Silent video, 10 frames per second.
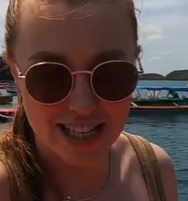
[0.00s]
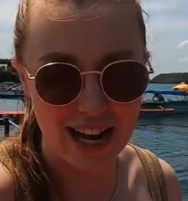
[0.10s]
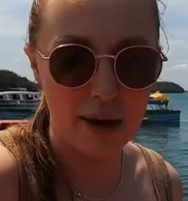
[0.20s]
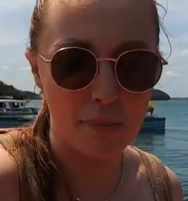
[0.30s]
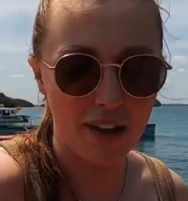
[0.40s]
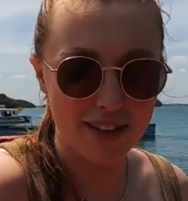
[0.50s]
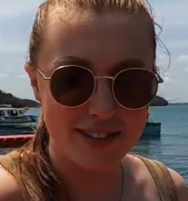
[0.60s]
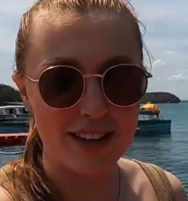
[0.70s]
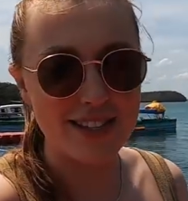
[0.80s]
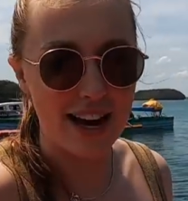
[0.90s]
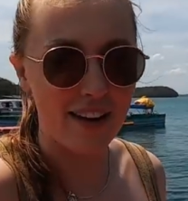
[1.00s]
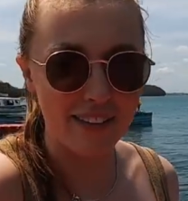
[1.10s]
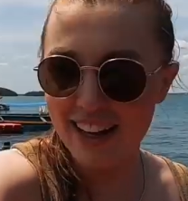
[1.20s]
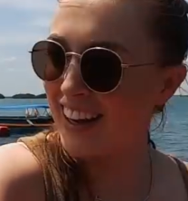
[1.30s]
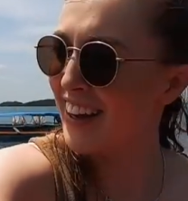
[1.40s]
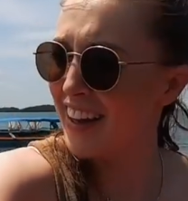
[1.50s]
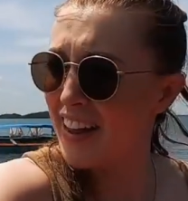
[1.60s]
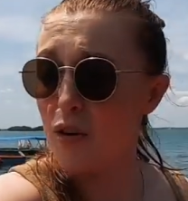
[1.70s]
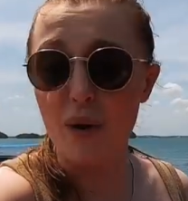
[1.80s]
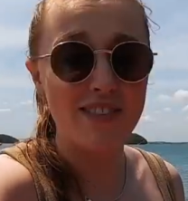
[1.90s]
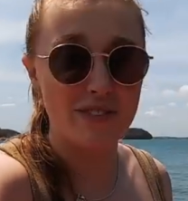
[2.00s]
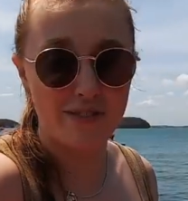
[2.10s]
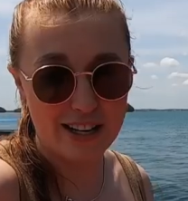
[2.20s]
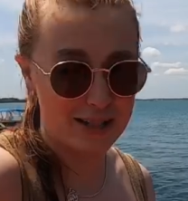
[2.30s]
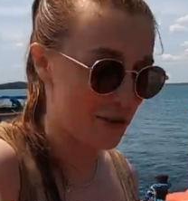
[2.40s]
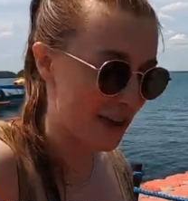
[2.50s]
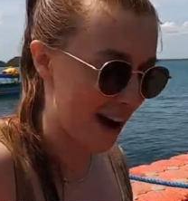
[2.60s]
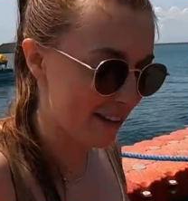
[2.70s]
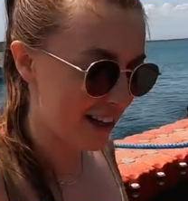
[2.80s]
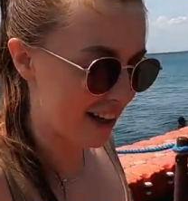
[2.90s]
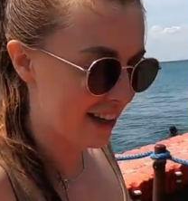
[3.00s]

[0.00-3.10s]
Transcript: day, but the sun's out. The waves are very small now.